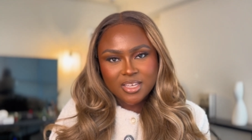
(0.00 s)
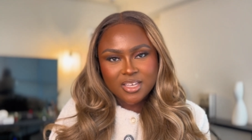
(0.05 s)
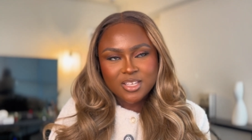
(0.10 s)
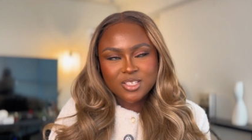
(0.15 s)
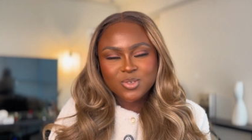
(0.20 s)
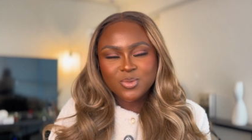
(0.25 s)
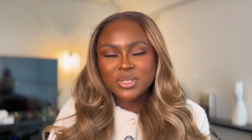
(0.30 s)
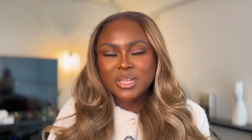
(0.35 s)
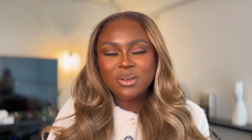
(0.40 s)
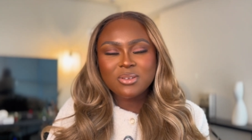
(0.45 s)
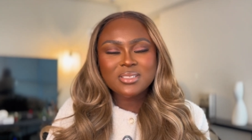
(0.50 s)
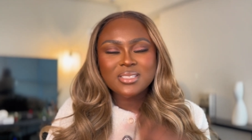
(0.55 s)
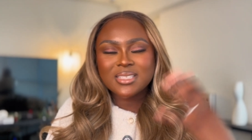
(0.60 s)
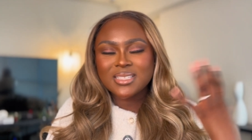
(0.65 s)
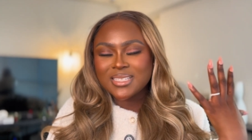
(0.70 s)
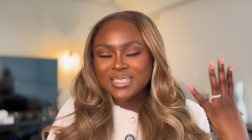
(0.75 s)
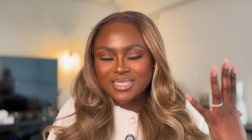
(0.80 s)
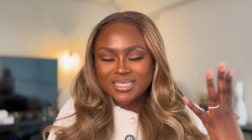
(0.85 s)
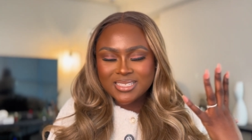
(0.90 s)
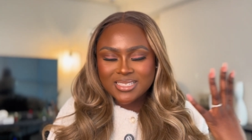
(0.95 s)
So when I was
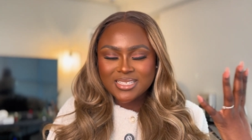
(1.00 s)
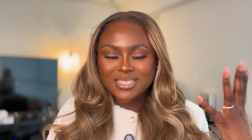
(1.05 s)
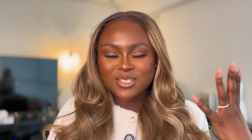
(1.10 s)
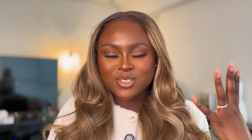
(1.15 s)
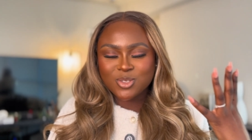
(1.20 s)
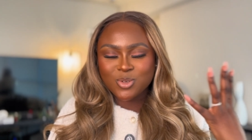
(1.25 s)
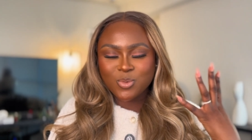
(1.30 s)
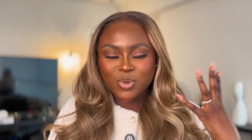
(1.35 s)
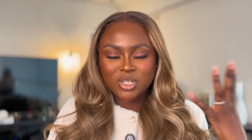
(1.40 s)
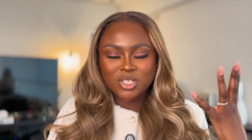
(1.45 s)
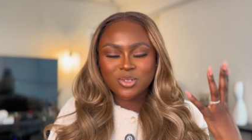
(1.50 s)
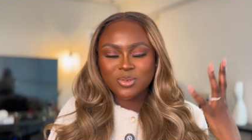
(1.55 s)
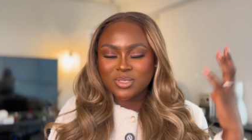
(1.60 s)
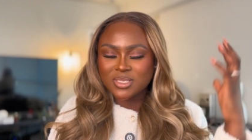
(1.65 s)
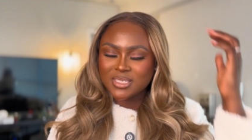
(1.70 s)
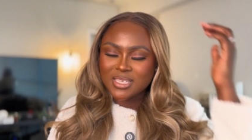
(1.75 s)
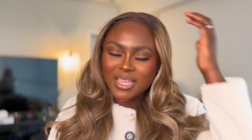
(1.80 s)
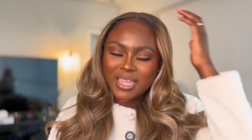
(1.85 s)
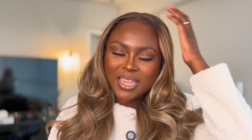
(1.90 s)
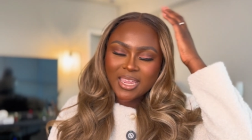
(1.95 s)
listening to what she was
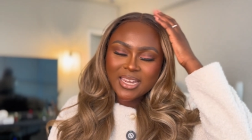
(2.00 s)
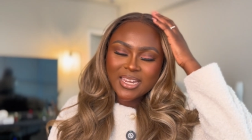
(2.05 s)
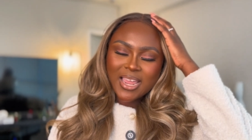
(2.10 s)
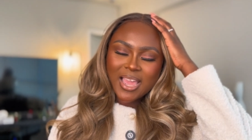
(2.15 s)
saying,